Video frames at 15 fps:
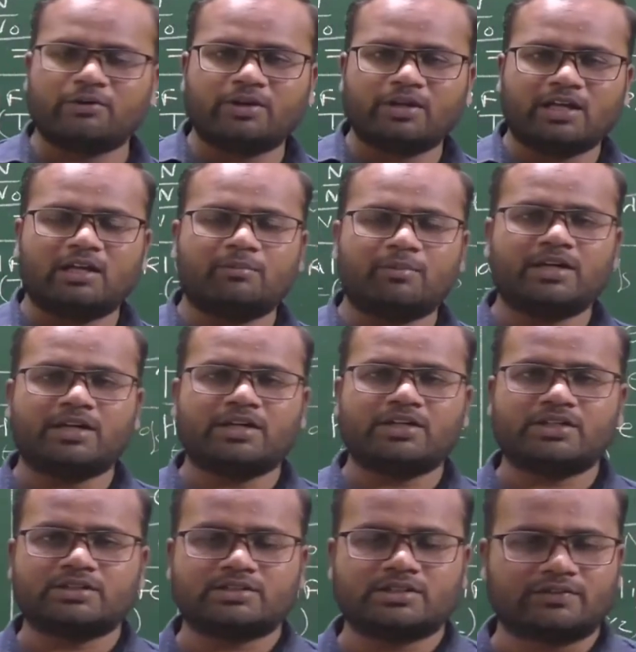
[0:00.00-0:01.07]
element it
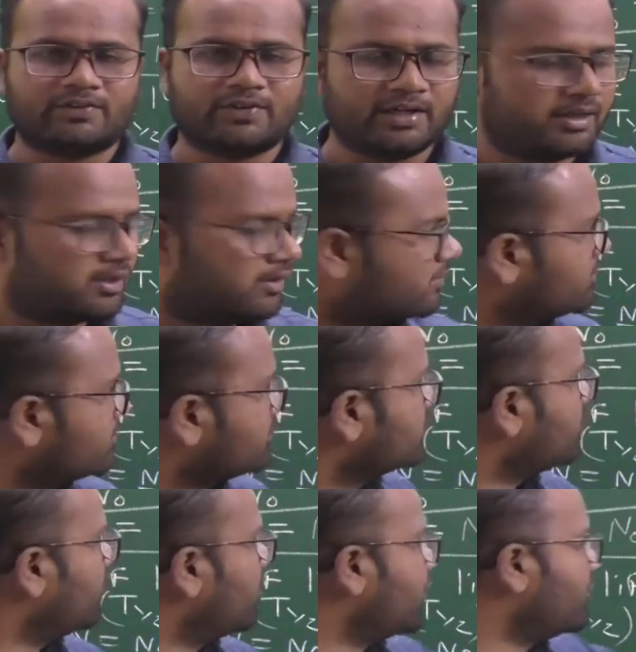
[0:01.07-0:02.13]
is different.
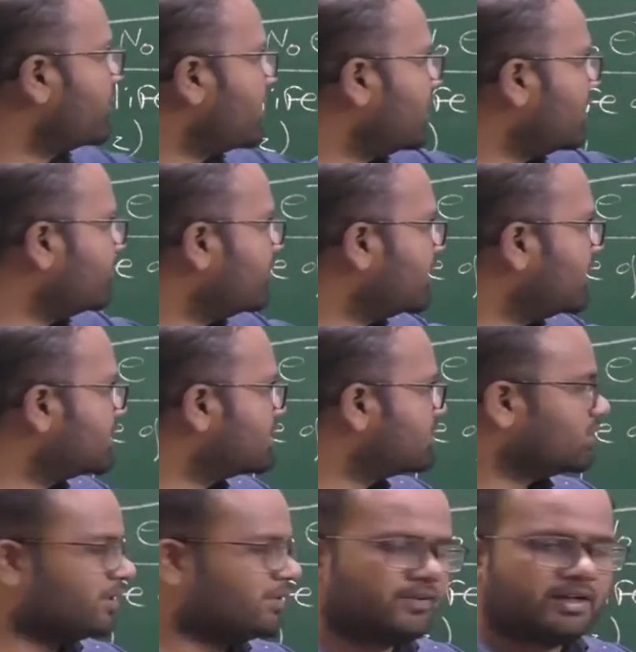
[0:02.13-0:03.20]
For uranium it is
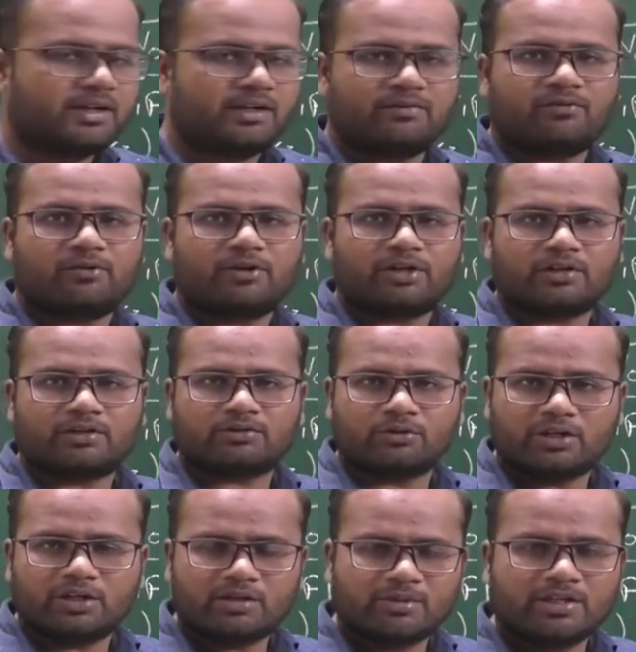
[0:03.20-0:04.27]
different. For
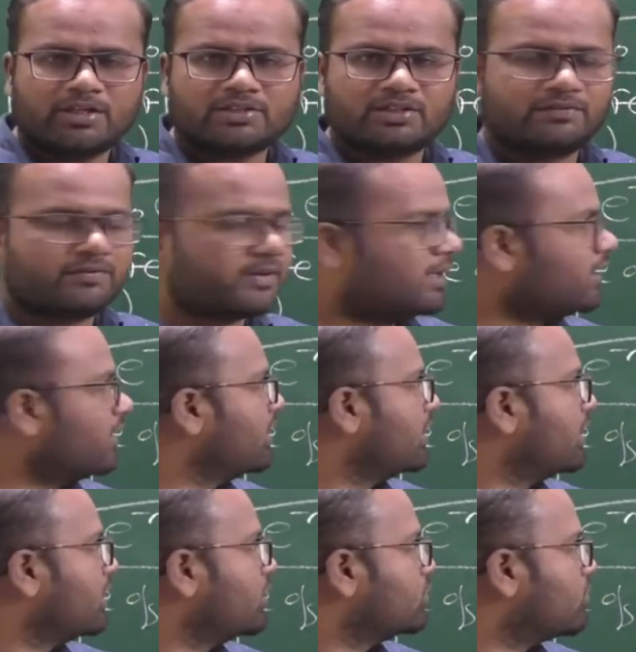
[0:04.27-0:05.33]
thorium it is different.
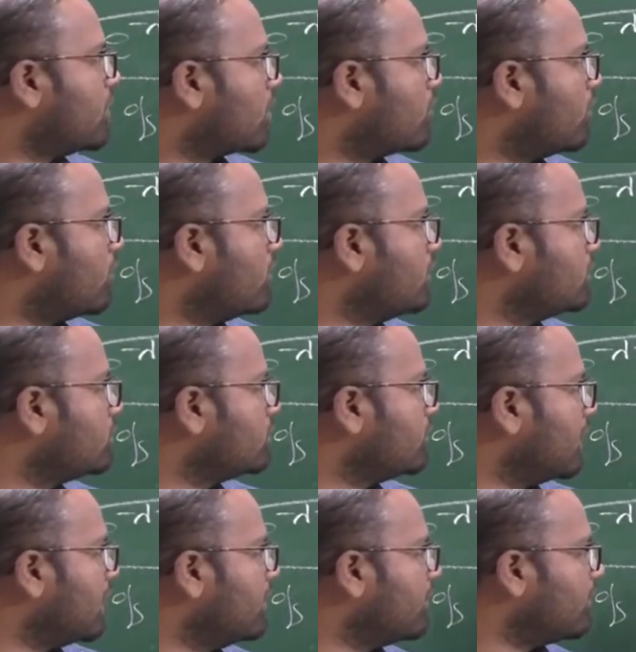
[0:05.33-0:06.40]
So according to the
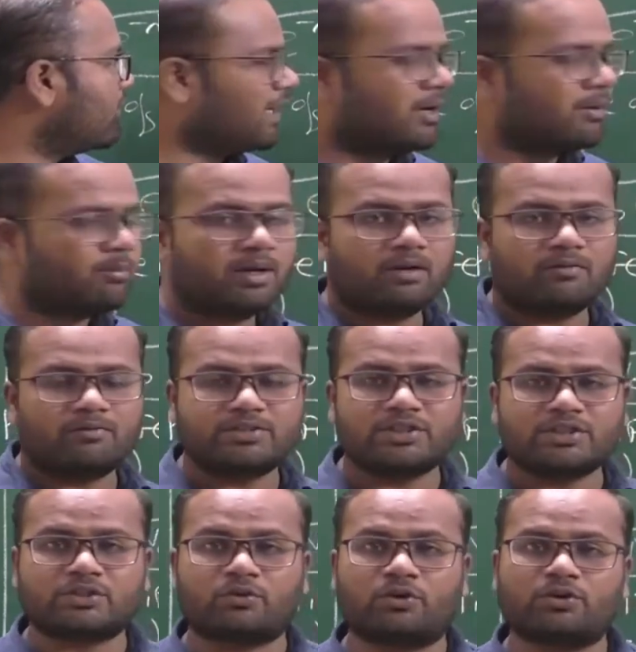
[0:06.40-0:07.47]
value of lambda, which is
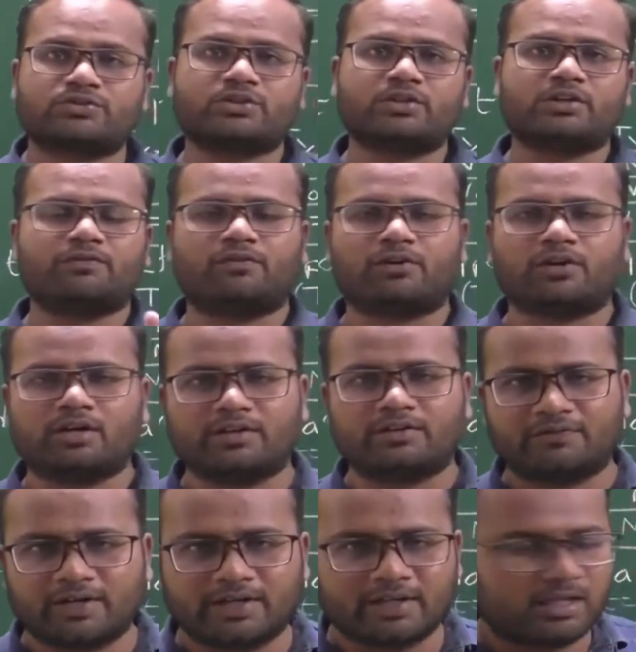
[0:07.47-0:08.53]
constant for a
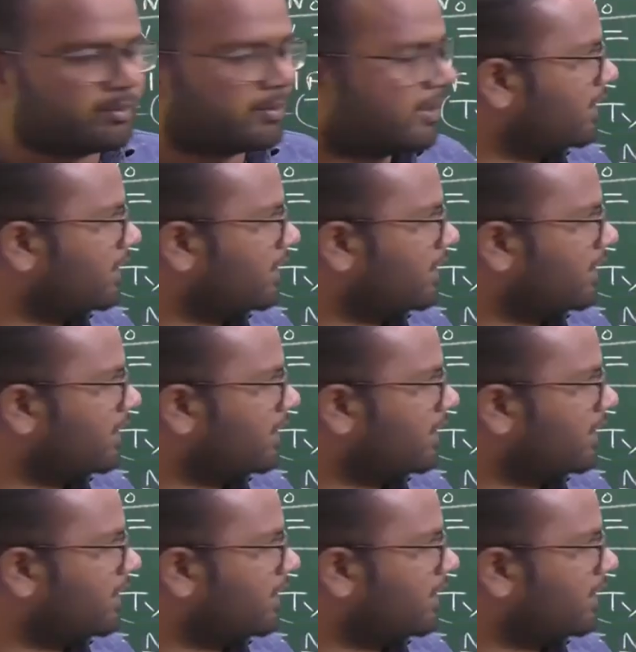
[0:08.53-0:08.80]
different element,